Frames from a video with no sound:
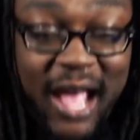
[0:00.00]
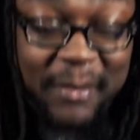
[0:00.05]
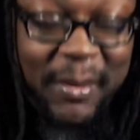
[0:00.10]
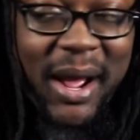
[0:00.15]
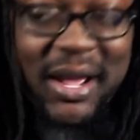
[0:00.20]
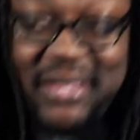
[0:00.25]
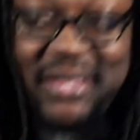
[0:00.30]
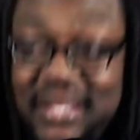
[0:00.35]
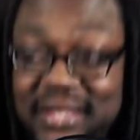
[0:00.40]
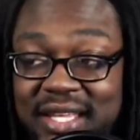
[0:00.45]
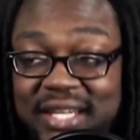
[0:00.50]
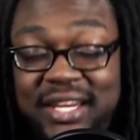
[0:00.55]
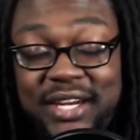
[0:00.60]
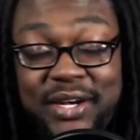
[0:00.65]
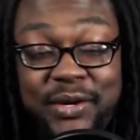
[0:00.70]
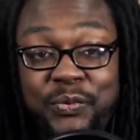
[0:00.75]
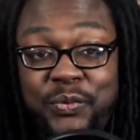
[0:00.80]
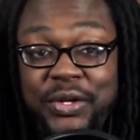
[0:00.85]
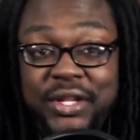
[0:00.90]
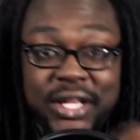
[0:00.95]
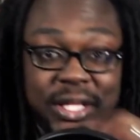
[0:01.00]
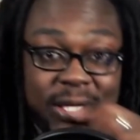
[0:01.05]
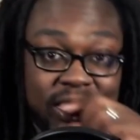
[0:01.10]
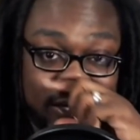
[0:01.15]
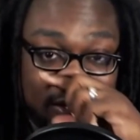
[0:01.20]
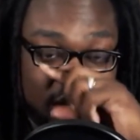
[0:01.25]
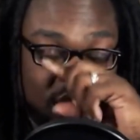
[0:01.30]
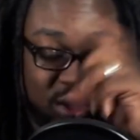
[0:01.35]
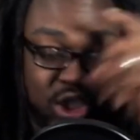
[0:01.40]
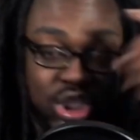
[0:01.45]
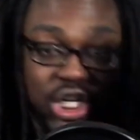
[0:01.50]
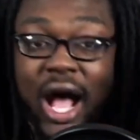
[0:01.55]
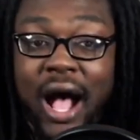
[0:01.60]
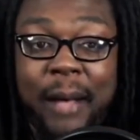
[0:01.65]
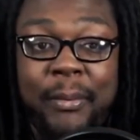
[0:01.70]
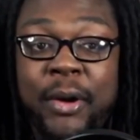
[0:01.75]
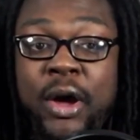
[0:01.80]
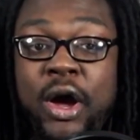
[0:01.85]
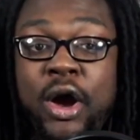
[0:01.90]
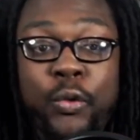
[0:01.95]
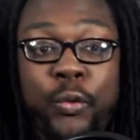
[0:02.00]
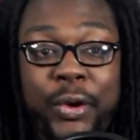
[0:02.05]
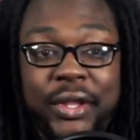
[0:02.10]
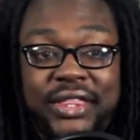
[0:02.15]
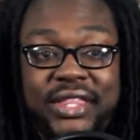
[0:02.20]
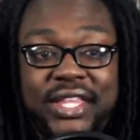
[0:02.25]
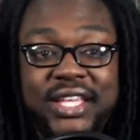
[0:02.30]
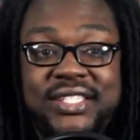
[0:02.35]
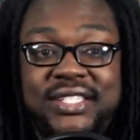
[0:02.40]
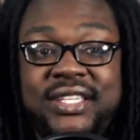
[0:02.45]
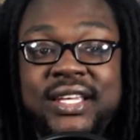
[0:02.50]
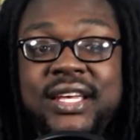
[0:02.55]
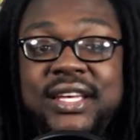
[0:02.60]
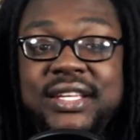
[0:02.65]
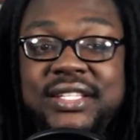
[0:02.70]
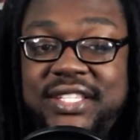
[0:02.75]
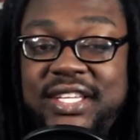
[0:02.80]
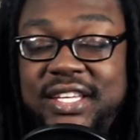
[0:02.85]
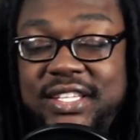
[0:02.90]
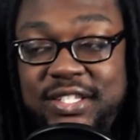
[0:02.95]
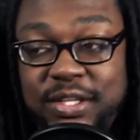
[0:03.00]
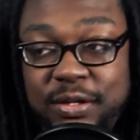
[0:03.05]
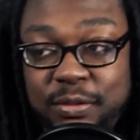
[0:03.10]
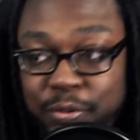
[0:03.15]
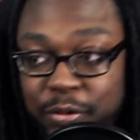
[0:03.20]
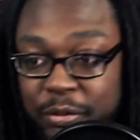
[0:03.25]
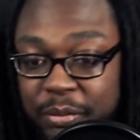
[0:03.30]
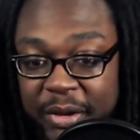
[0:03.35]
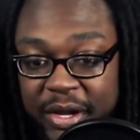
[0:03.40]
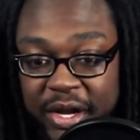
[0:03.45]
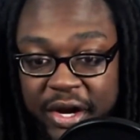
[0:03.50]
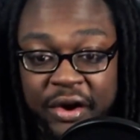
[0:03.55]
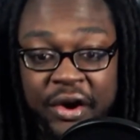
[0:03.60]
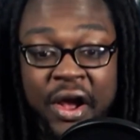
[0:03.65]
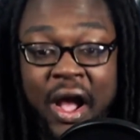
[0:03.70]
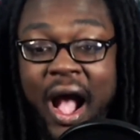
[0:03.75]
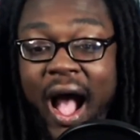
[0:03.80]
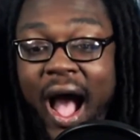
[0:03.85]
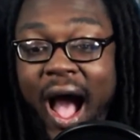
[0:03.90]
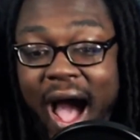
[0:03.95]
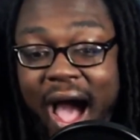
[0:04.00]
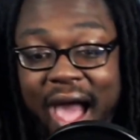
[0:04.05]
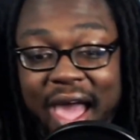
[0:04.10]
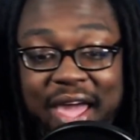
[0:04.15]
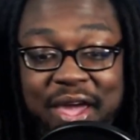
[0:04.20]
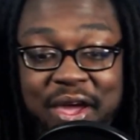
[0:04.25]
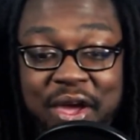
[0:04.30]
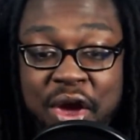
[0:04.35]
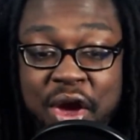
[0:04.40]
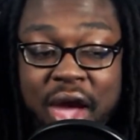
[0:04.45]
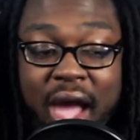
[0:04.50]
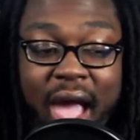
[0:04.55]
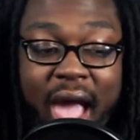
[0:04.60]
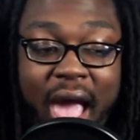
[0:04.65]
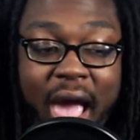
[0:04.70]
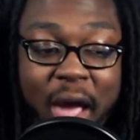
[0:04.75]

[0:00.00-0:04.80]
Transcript: time. I think they did a really good job with this season premiere. I